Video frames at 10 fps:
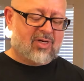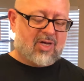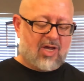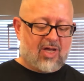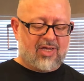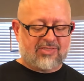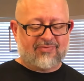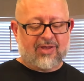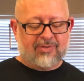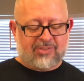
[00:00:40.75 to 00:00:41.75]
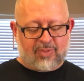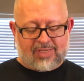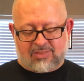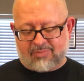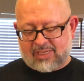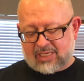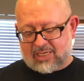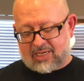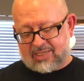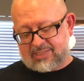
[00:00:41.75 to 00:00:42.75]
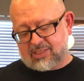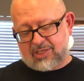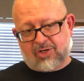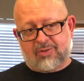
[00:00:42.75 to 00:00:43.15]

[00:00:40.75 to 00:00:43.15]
has found its way to me and has literally